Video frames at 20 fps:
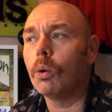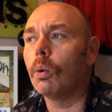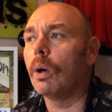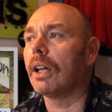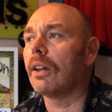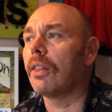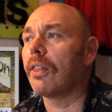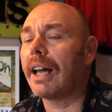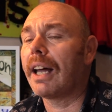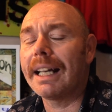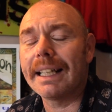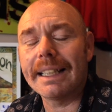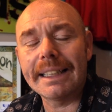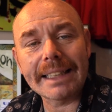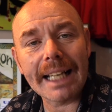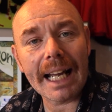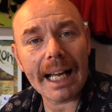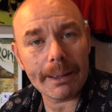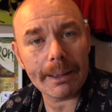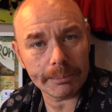Well, that
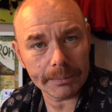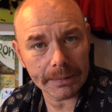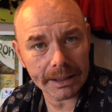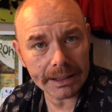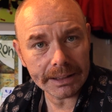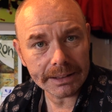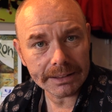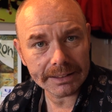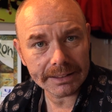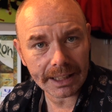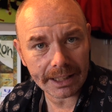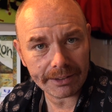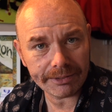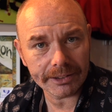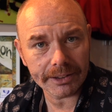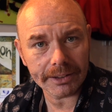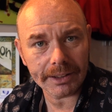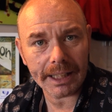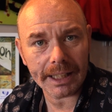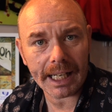is happening,
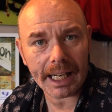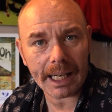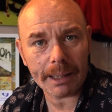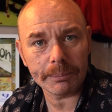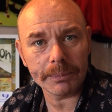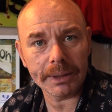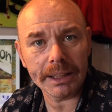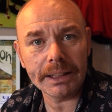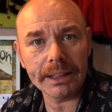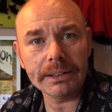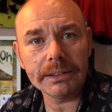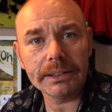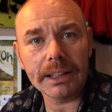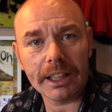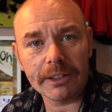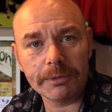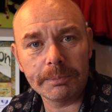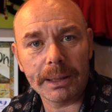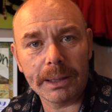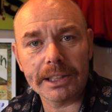definitely happening,
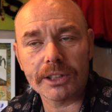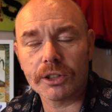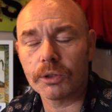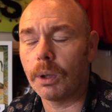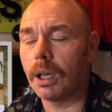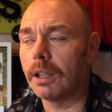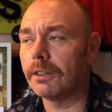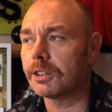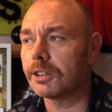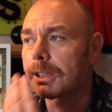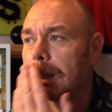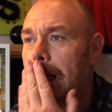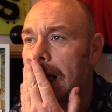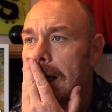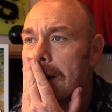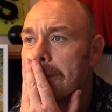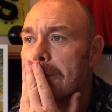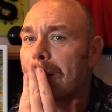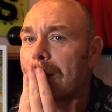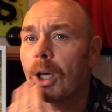12:30
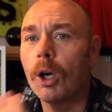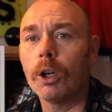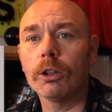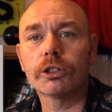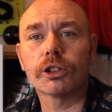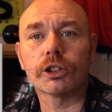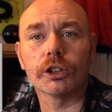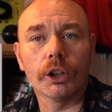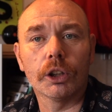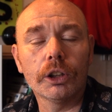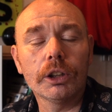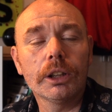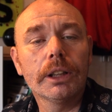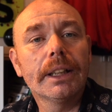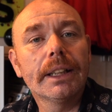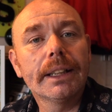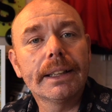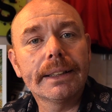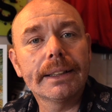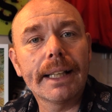start. But also,
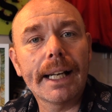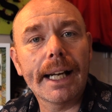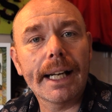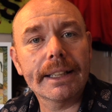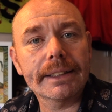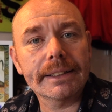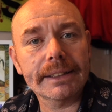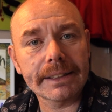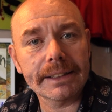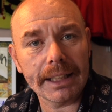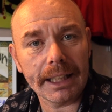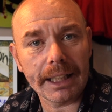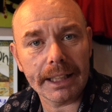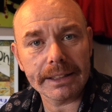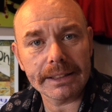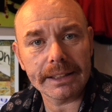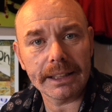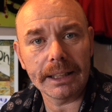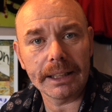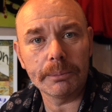they are
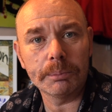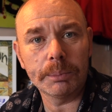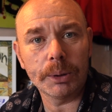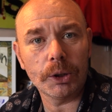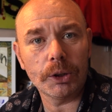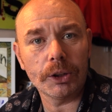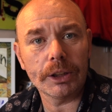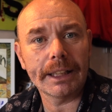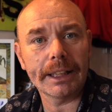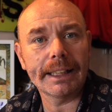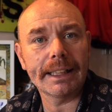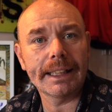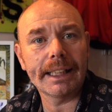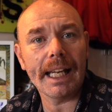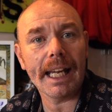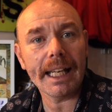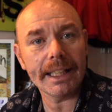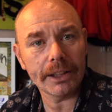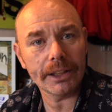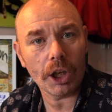starting bowling
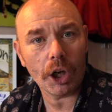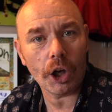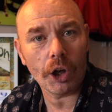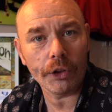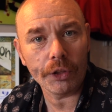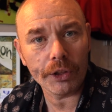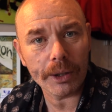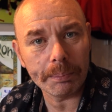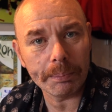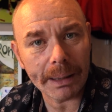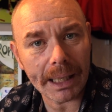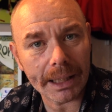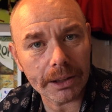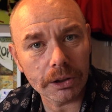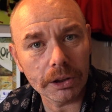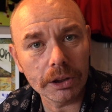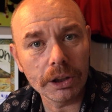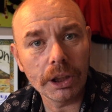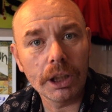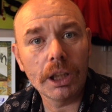again on the
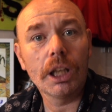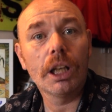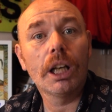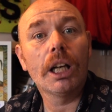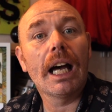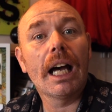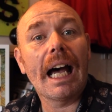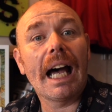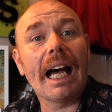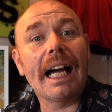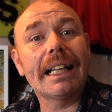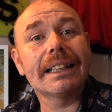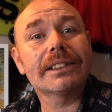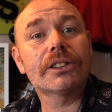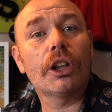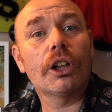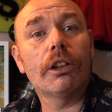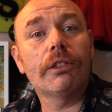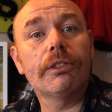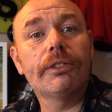panel
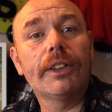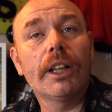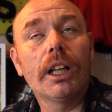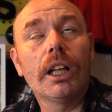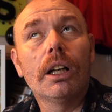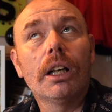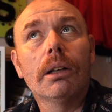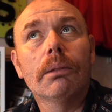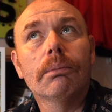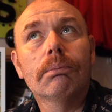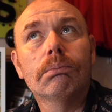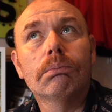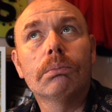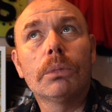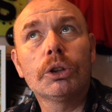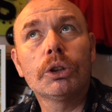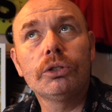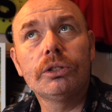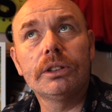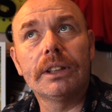as of
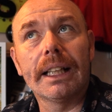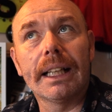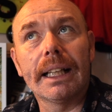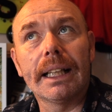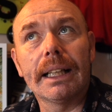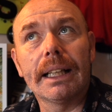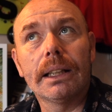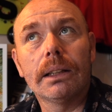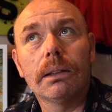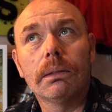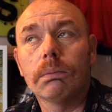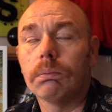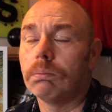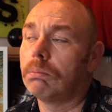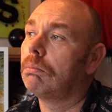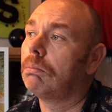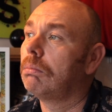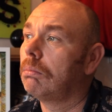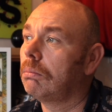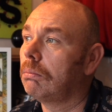Monday's
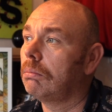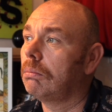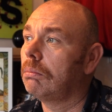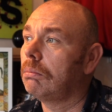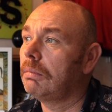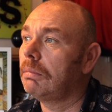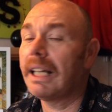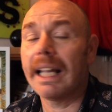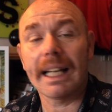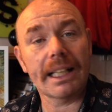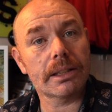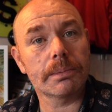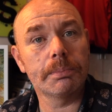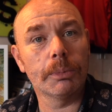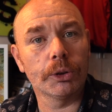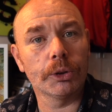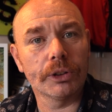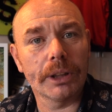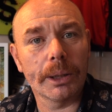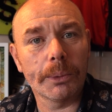
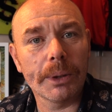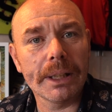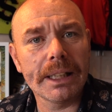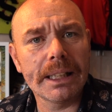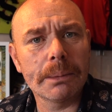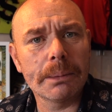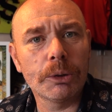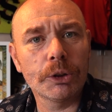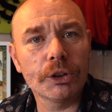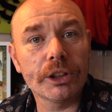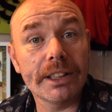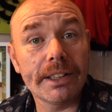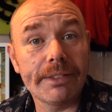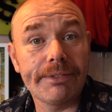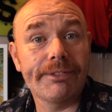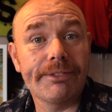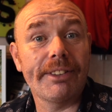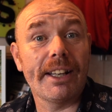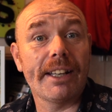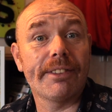
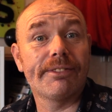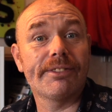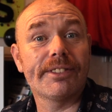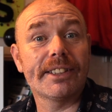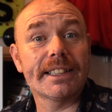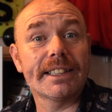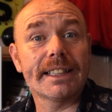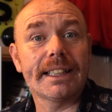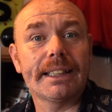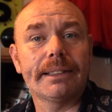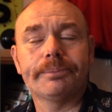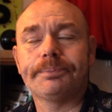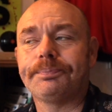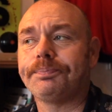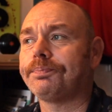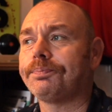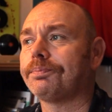5th, is it?